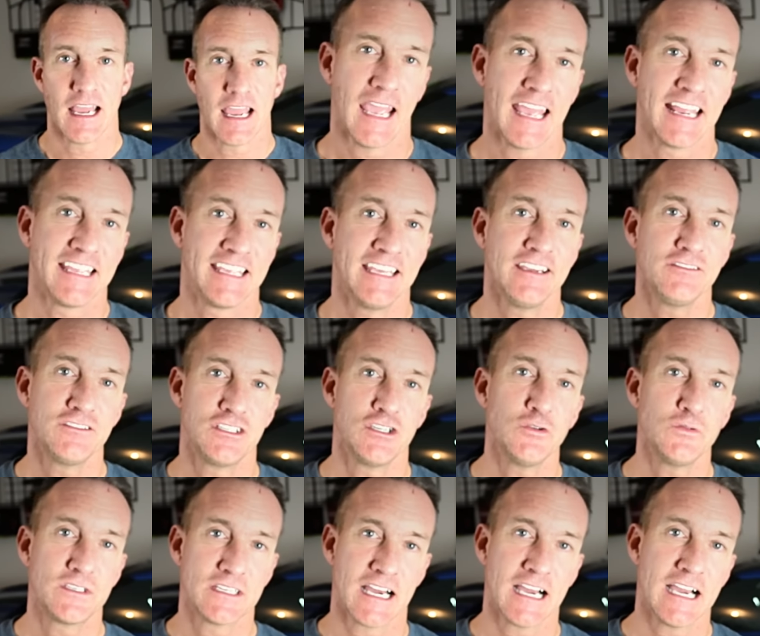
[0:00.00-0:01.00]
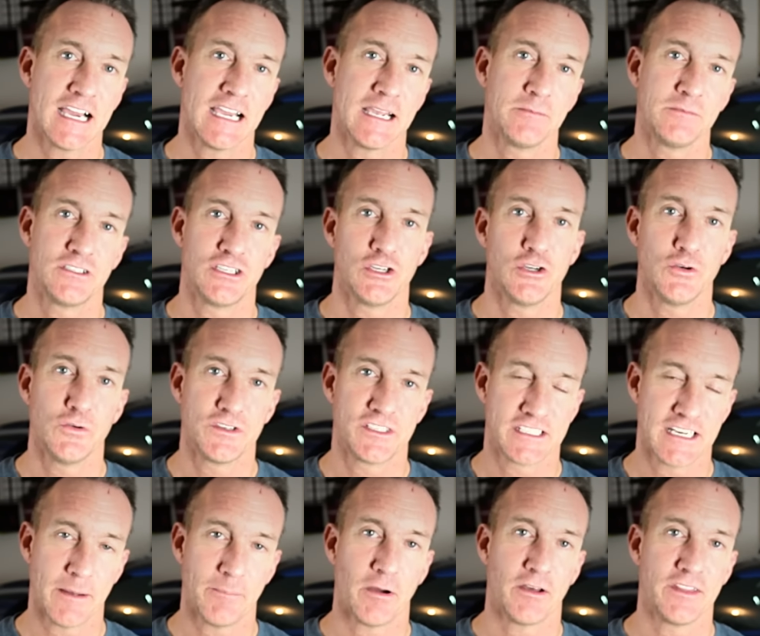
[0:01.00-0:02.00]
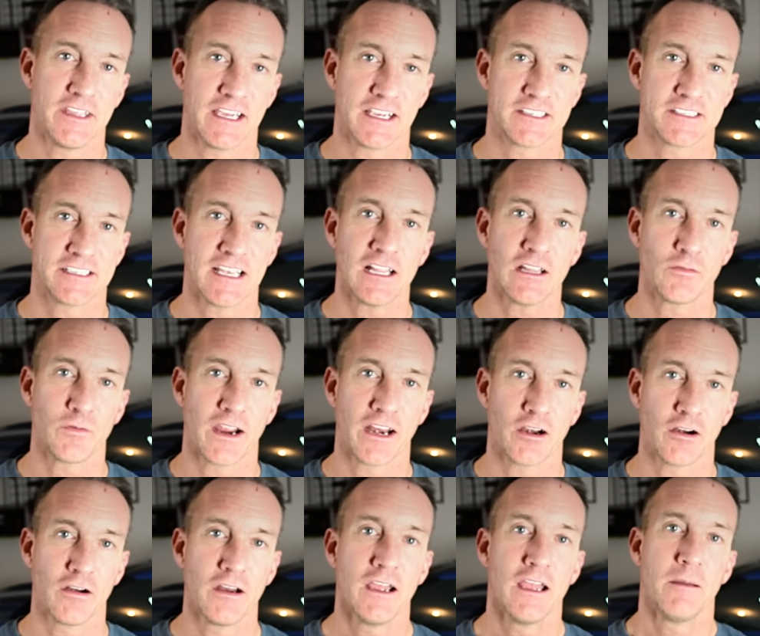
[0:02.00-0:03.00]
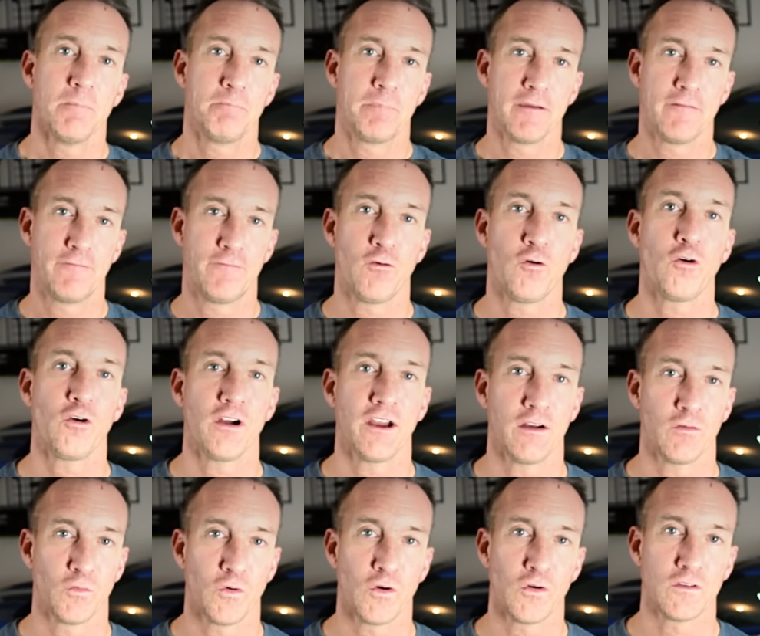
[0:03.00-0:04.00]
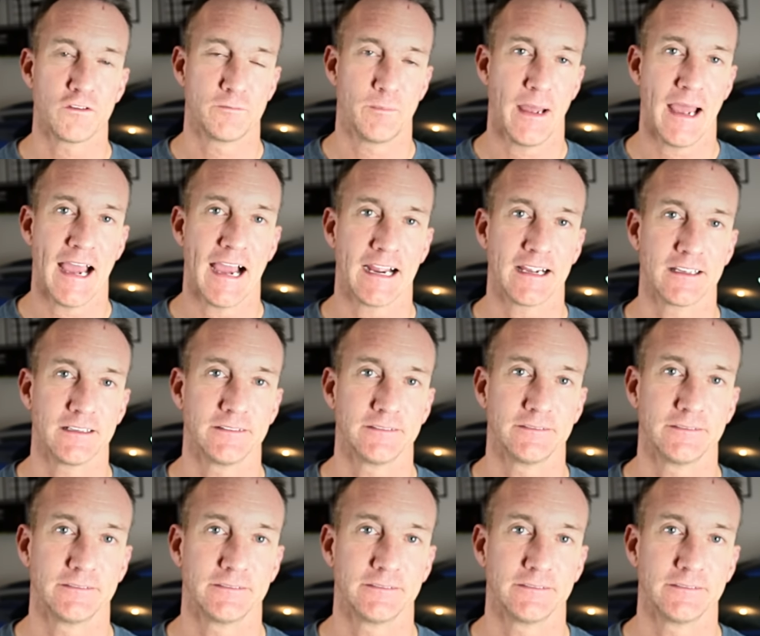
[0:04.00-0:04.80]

and gives you time to step on the accelerator before it rolls back.